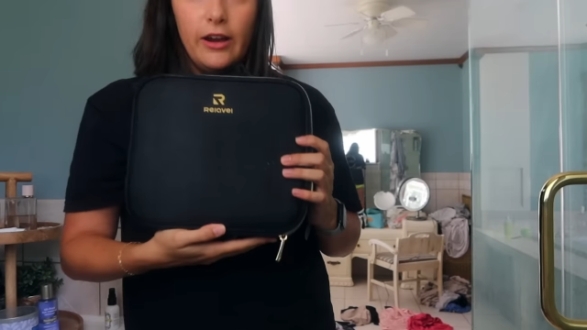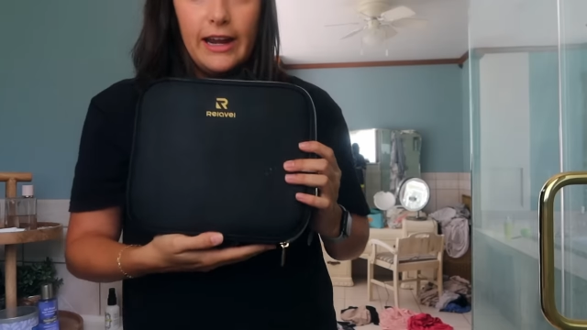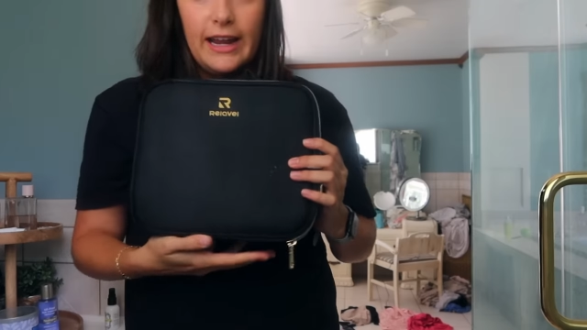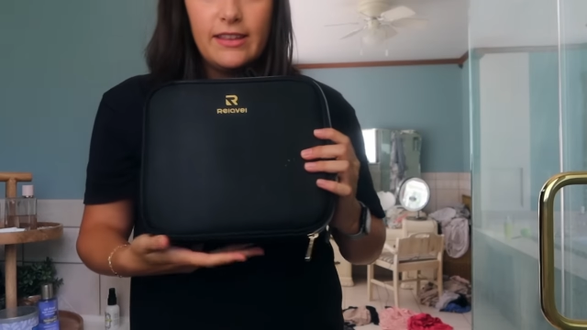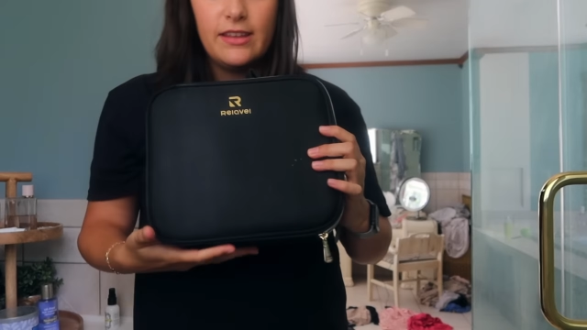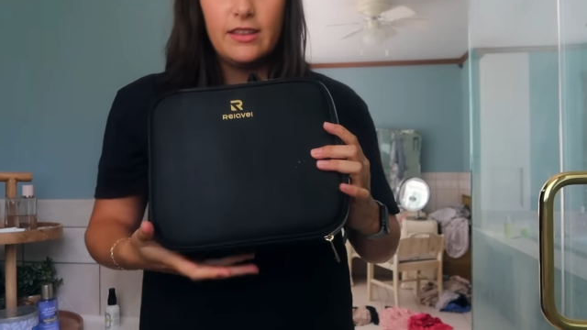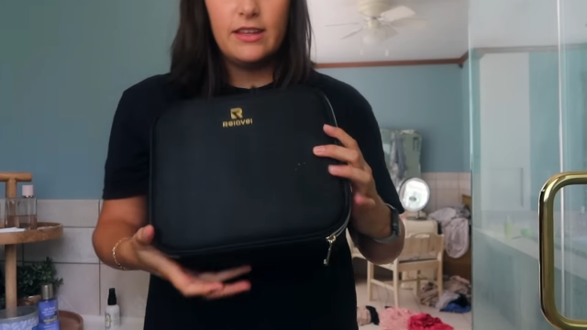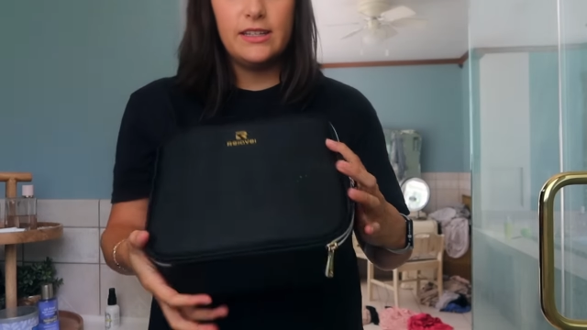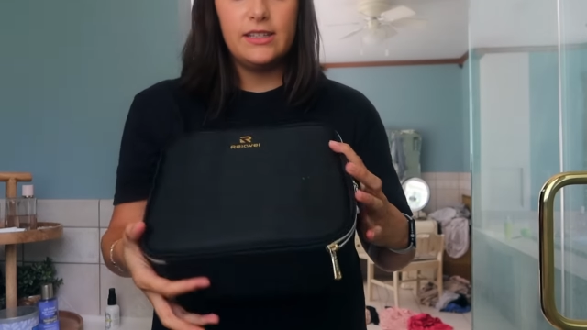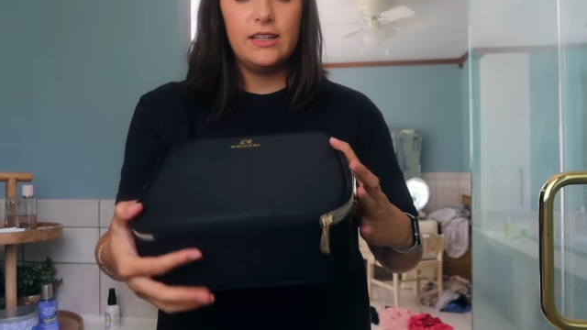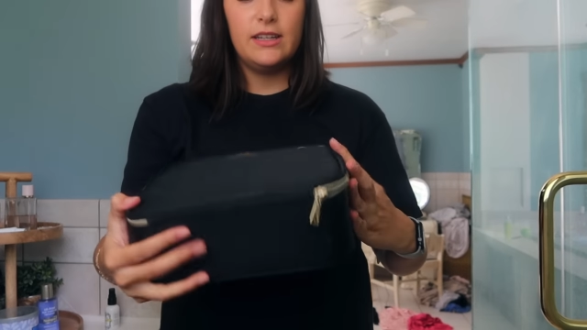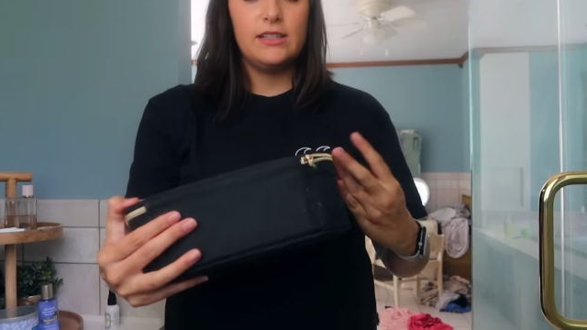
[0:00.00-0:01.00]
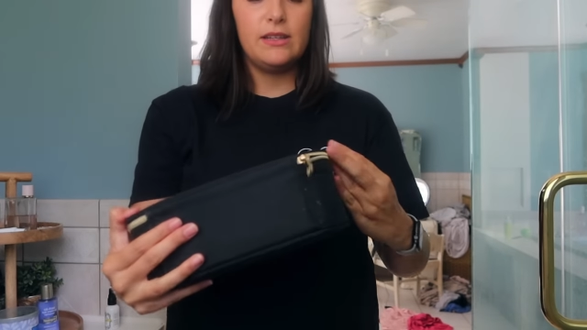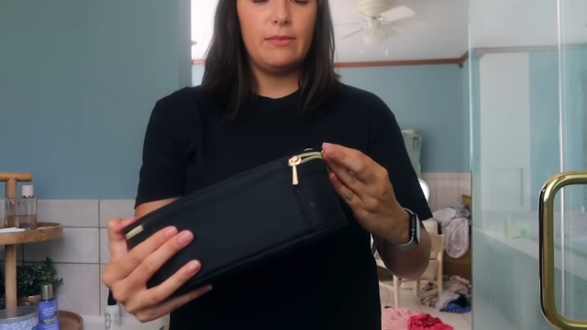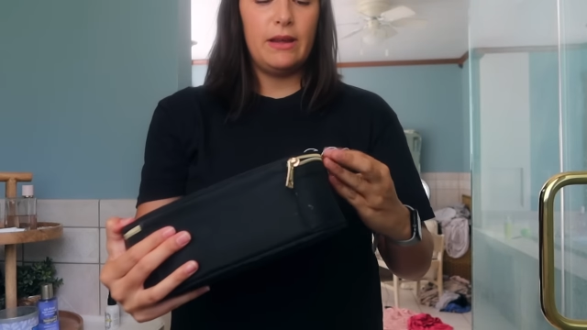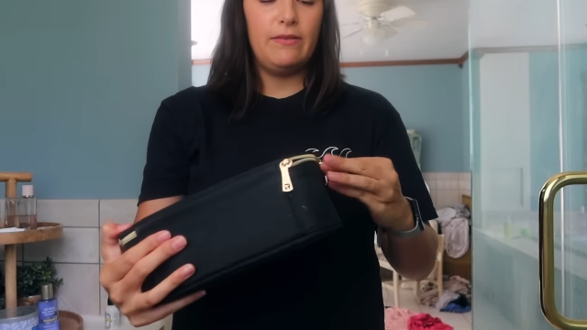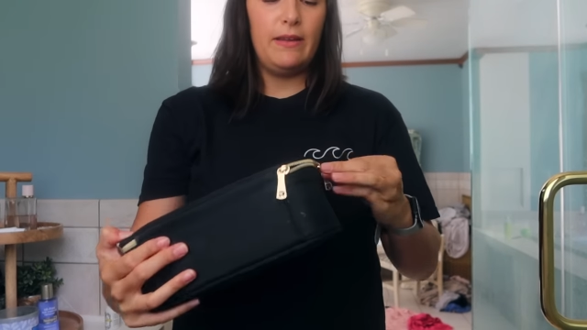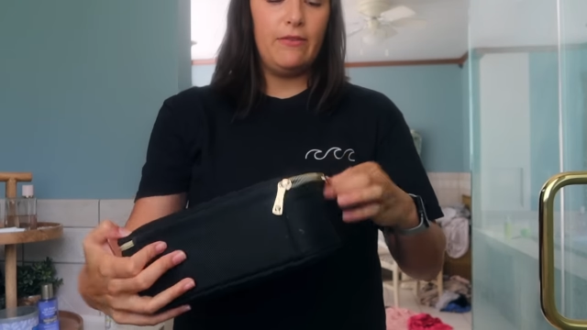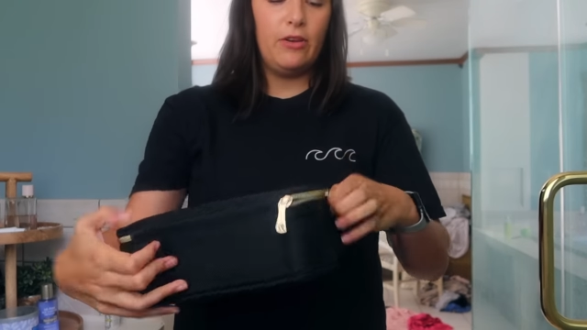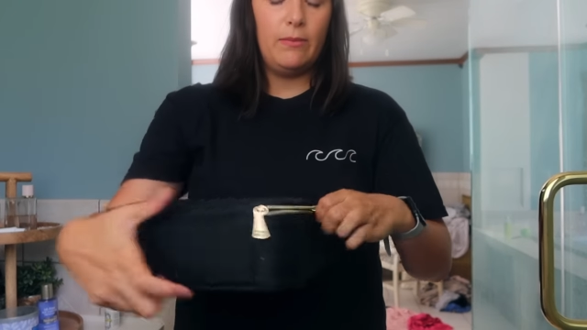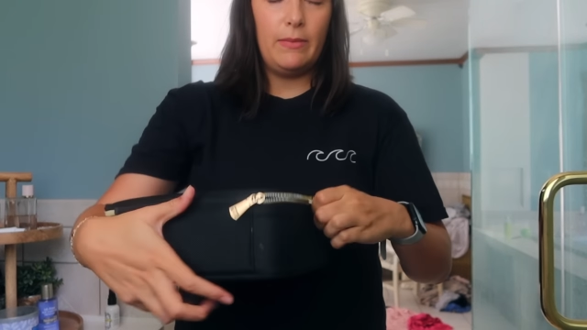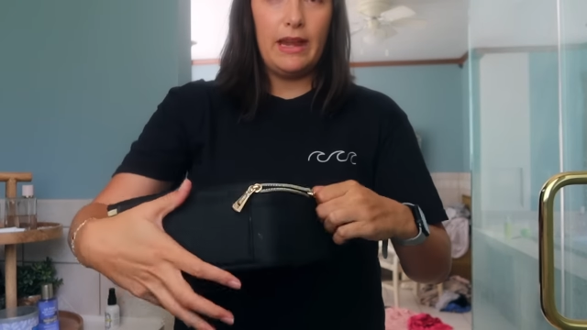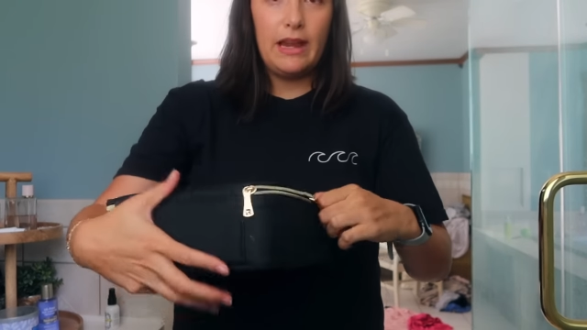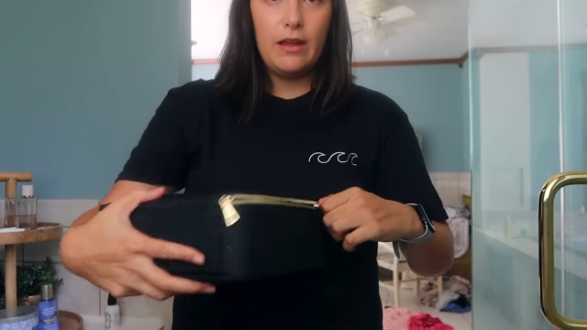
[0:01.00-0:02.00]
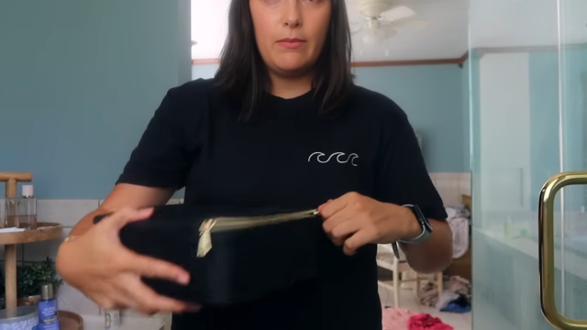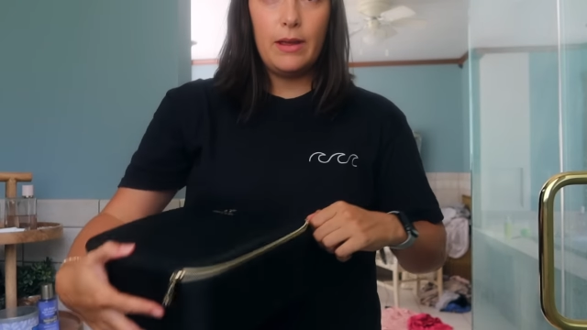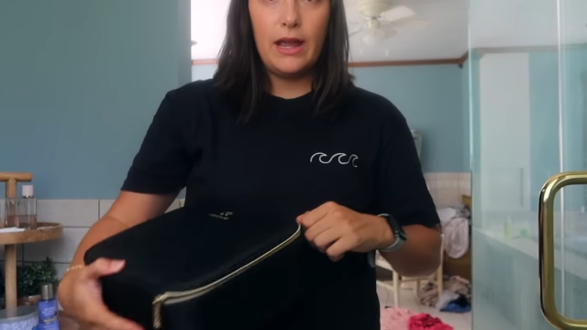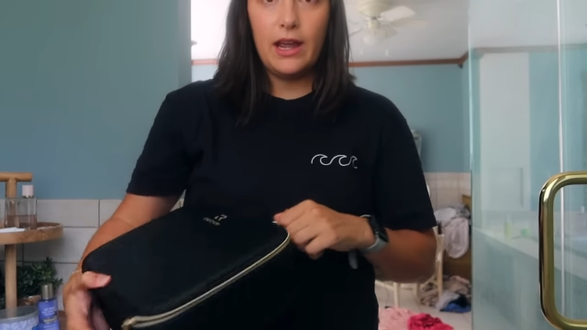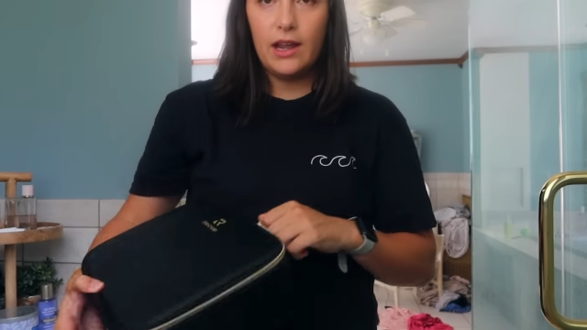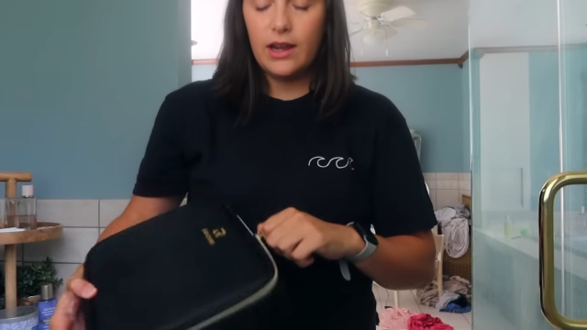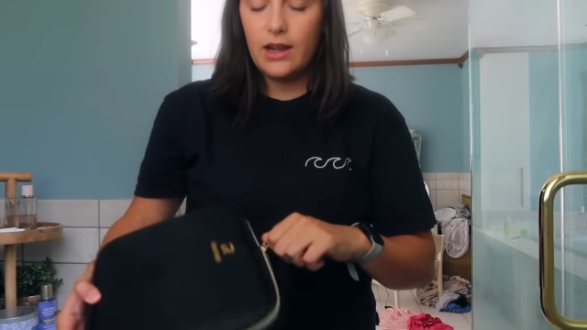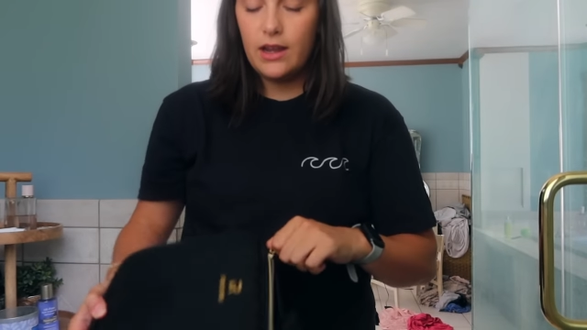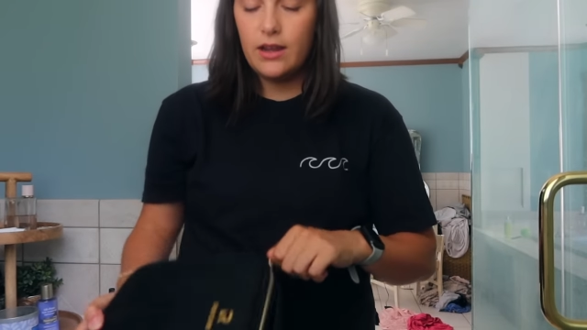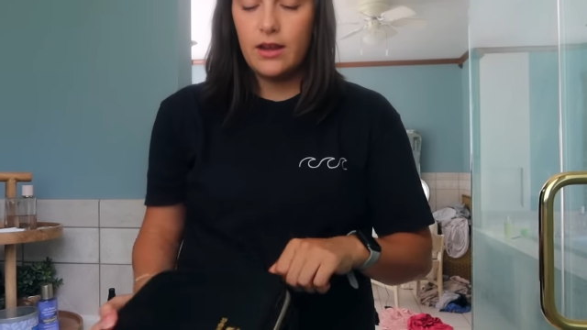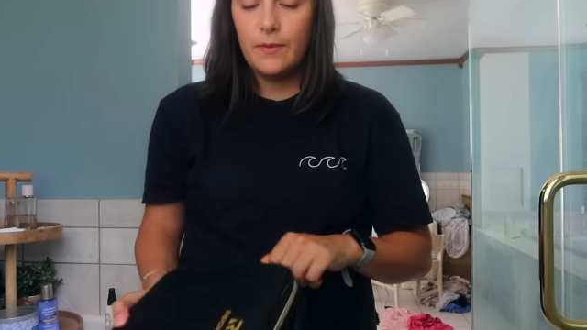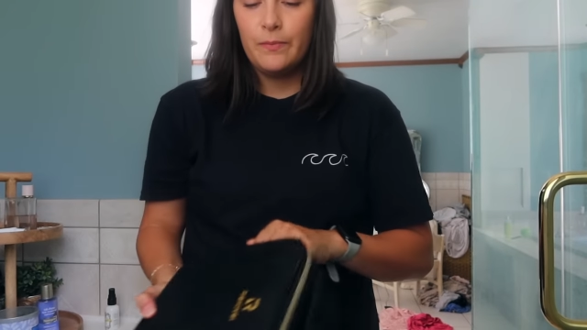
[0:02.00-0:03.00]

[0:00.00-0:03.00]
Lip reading: All right, and then this is my favorite makeup bag.